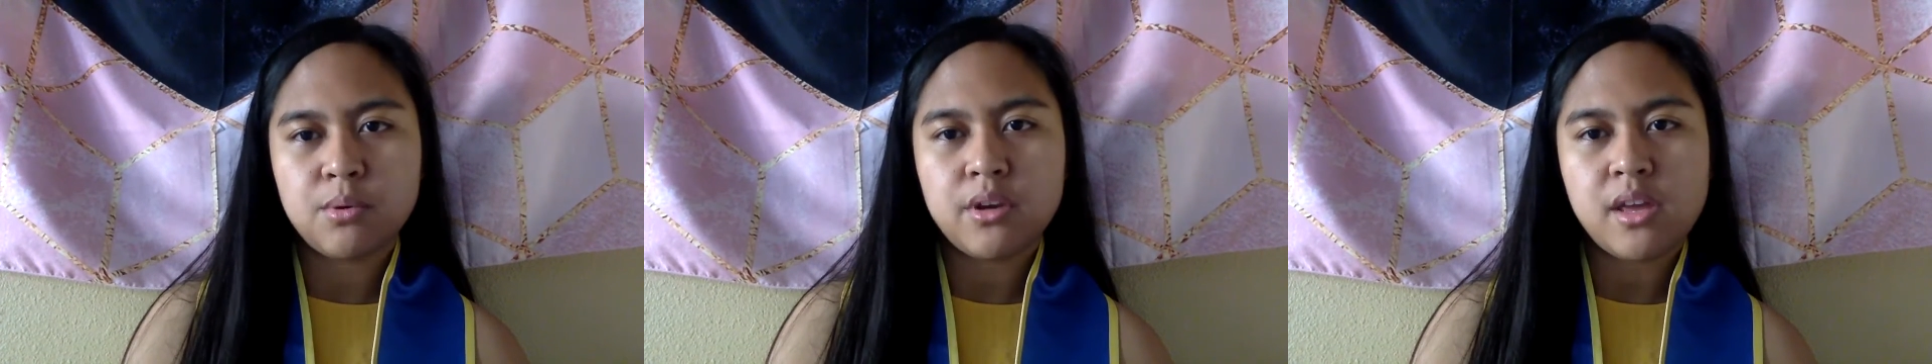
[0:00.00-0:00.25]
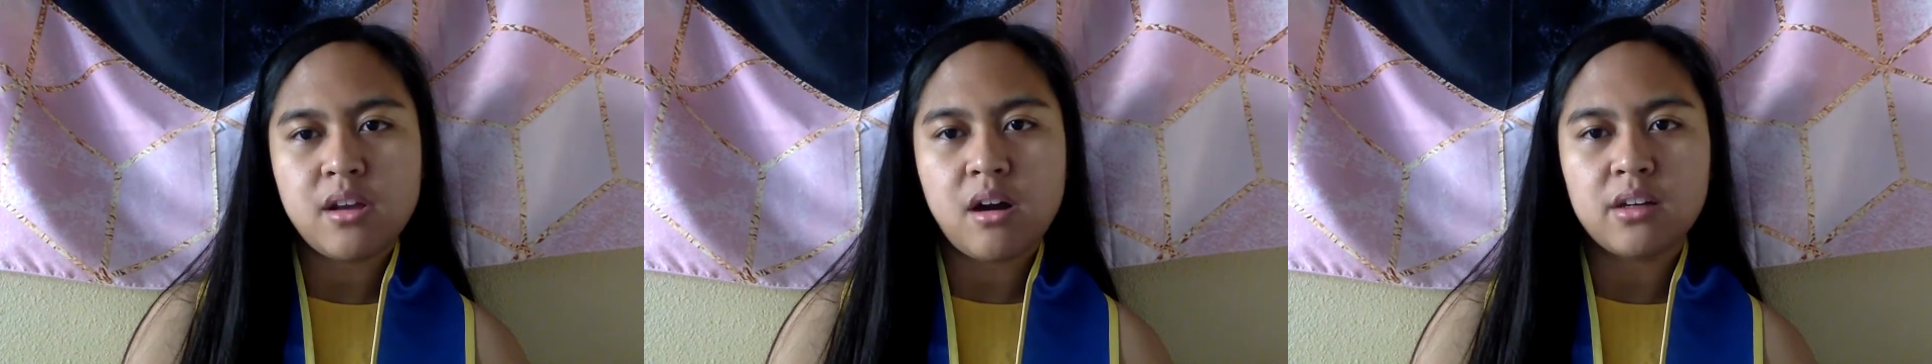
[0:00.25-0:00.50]

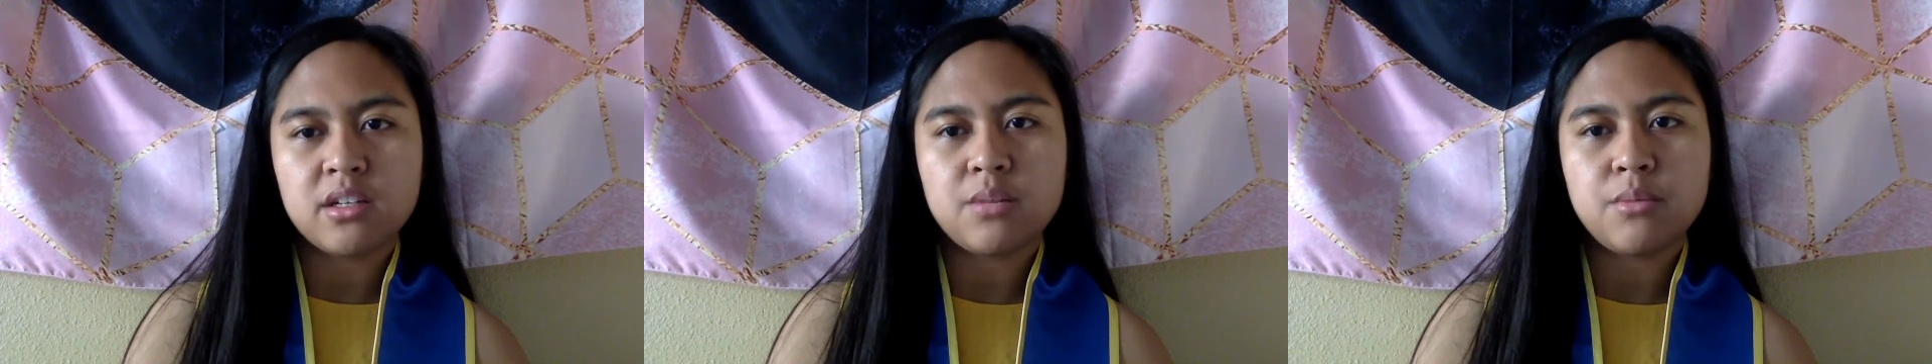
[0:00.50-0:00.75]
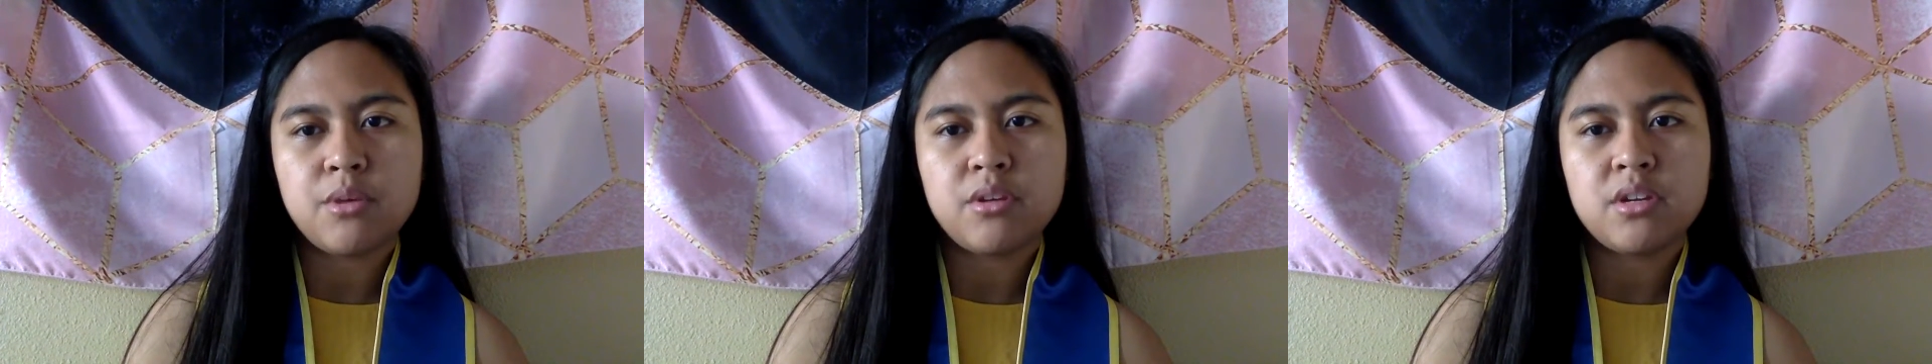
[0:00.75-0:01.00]
putting on
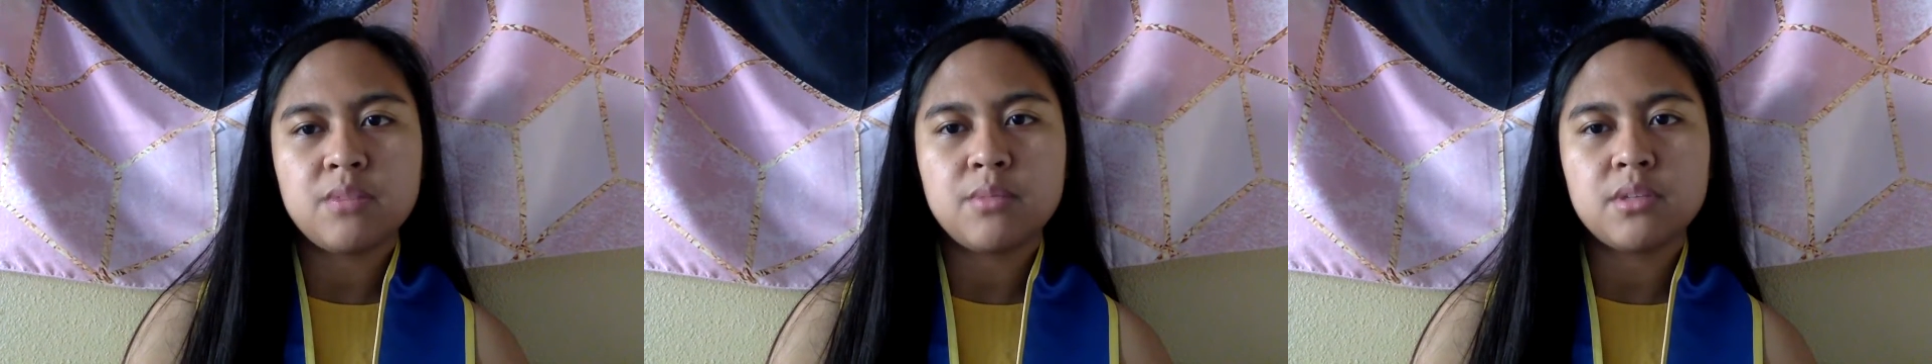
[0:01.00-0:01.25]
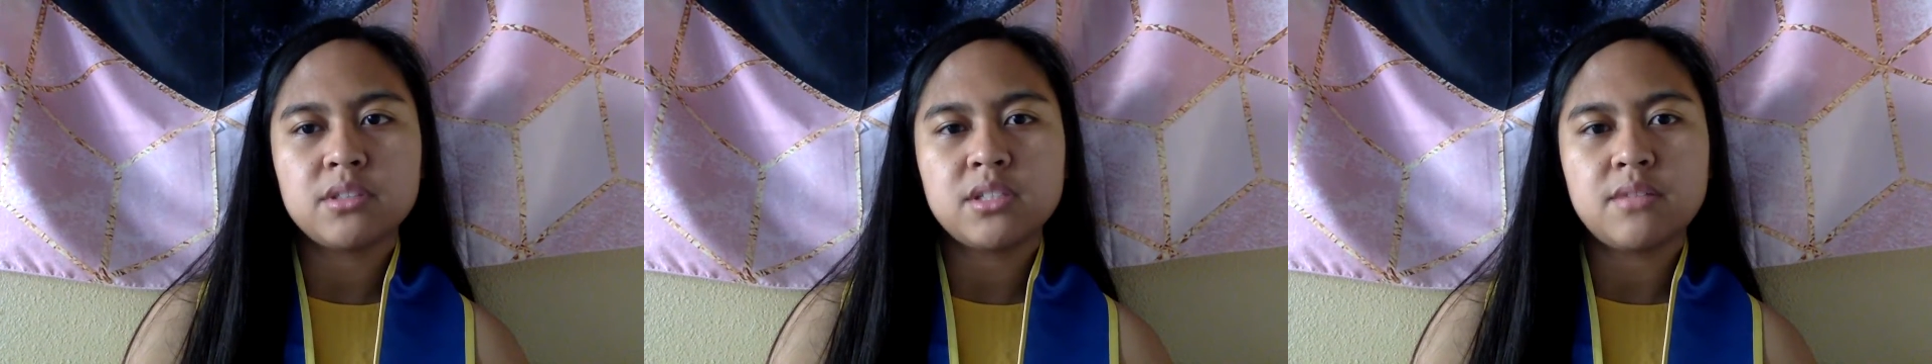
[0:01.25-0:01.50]
community
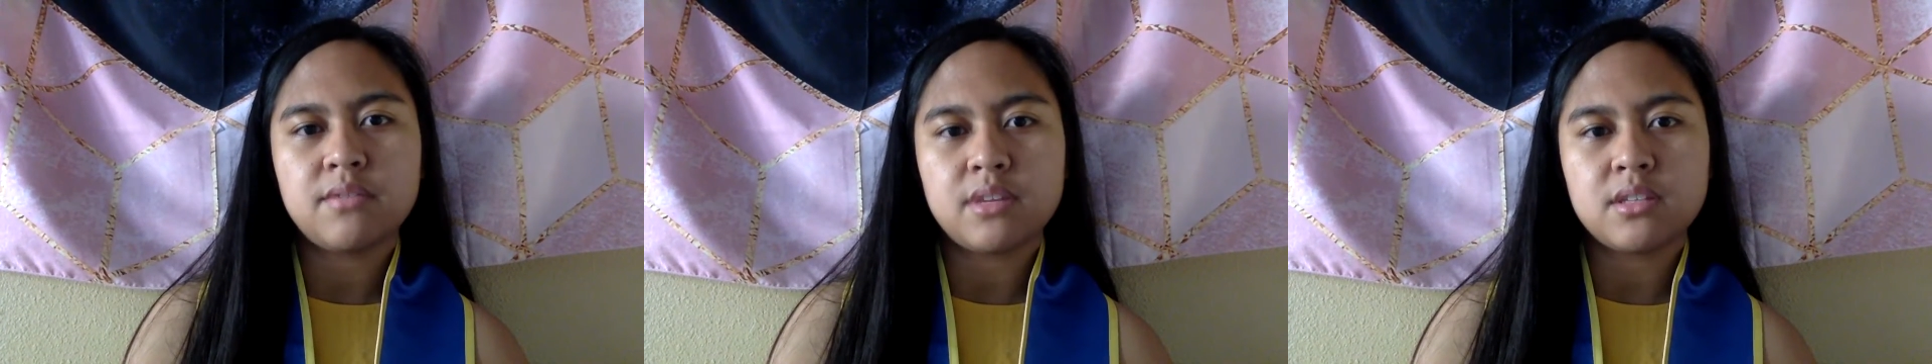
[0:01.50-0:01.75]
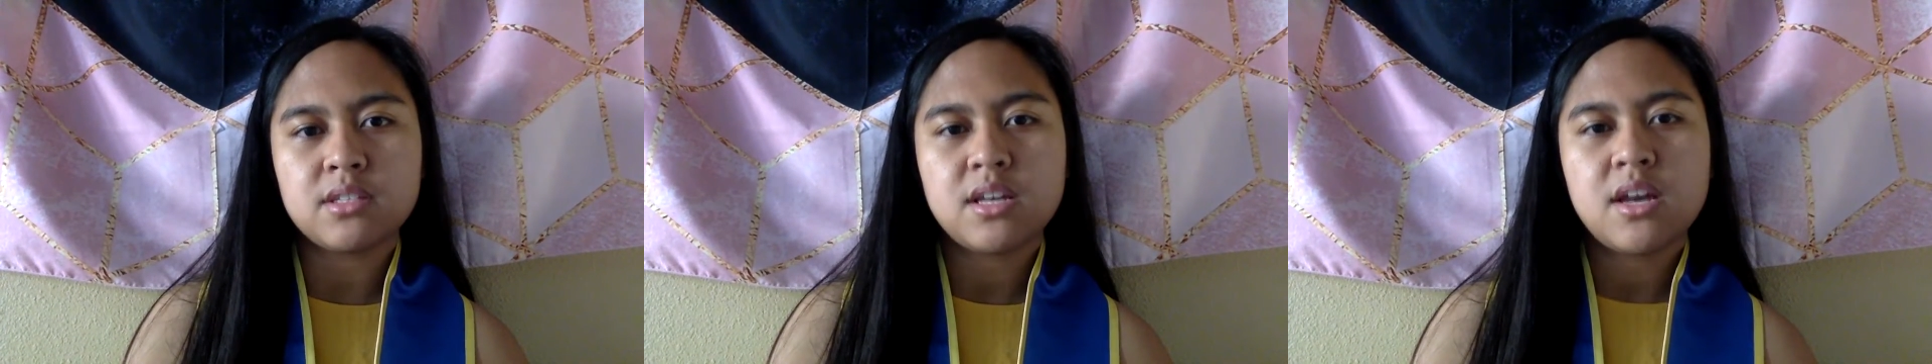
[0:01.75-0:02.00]
building
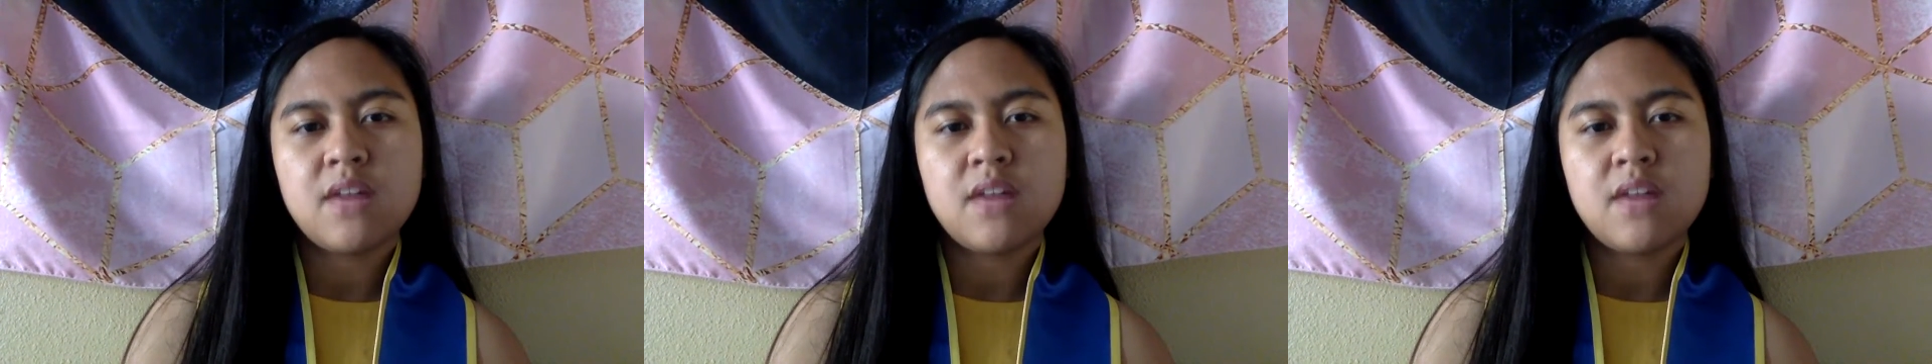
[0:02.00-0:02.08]
events,